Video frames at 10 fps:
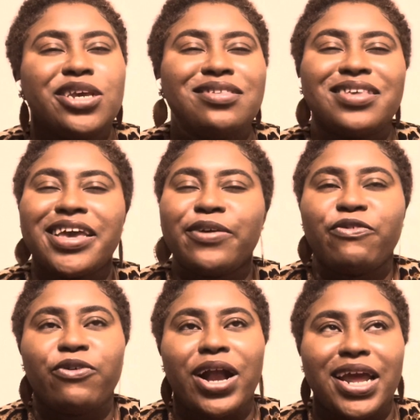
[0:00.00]
saying
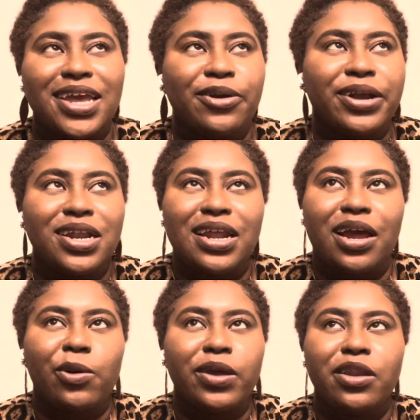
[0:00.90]
Friday right
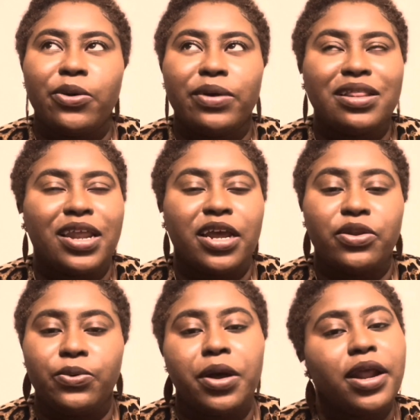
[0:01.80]
now and knowing that I
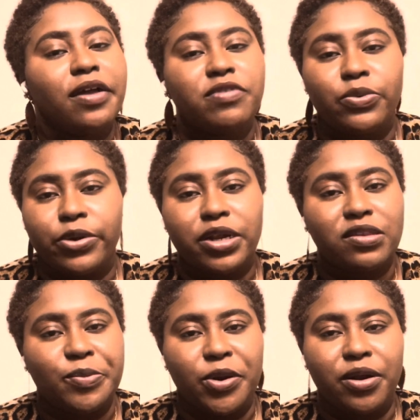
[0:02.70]
do not have to work
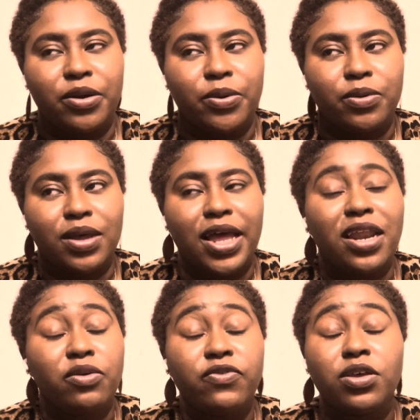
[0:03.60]
tomorrow
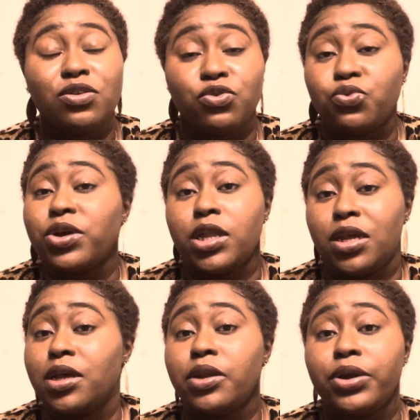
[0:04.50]
kind of feels really
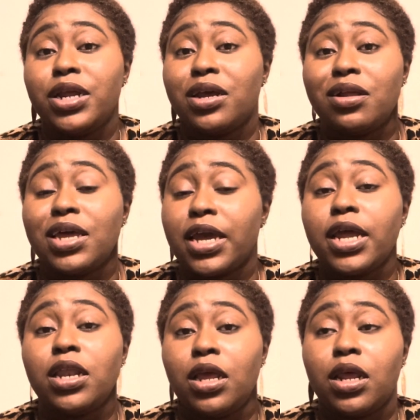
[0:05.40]
good right now. Like I
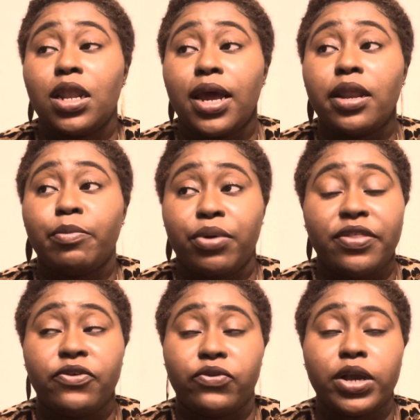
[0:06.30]
needed that
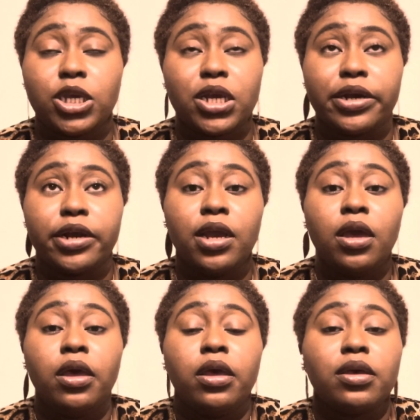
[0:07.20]
breath of fresh air.
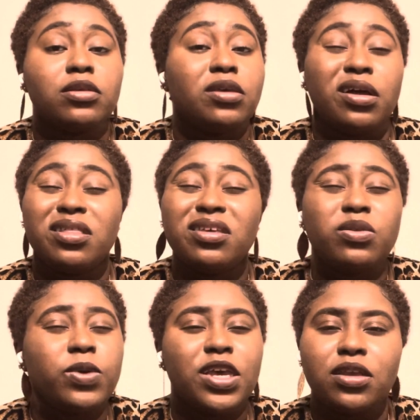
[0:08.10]
Cause y'all, this
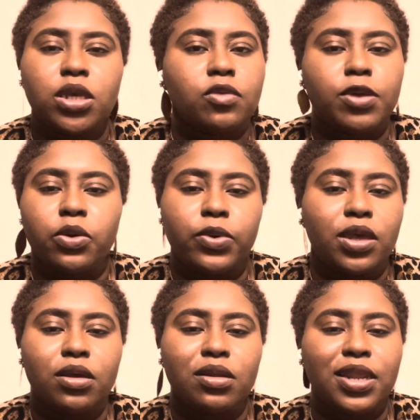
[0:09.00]
week has just been a
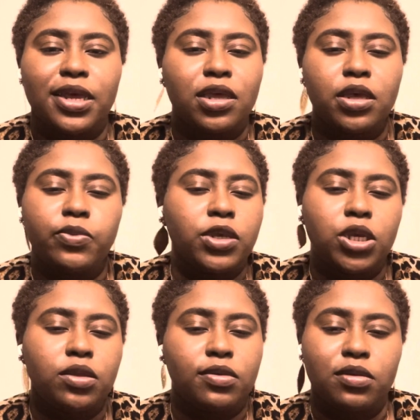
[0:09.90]
week. Like it was
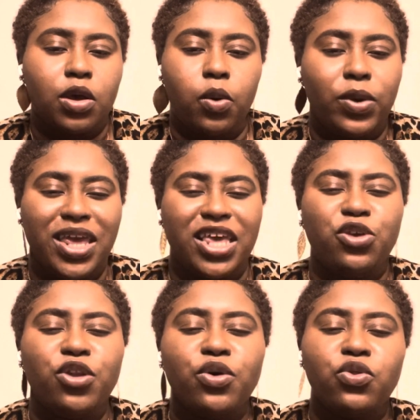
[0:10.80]
just a week.
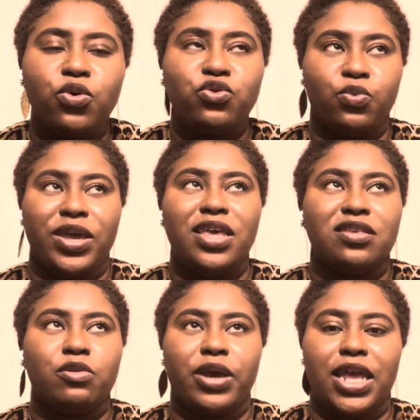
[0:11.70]
You know those
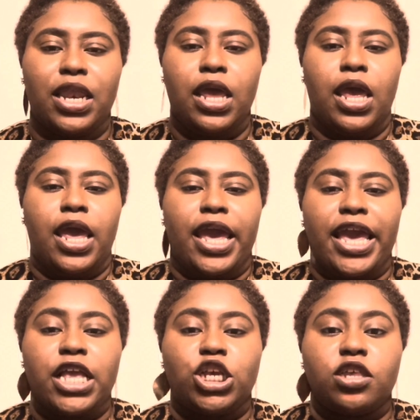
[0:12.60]
weeks when
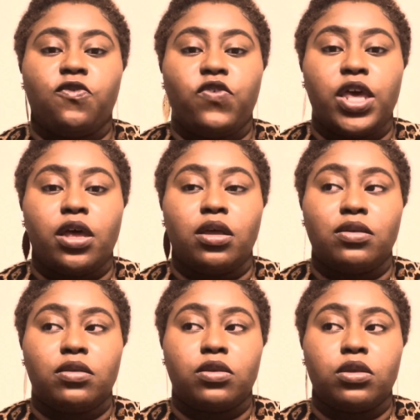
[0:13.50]
it just
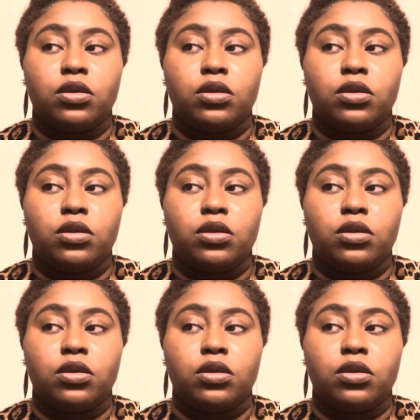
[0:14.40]
feels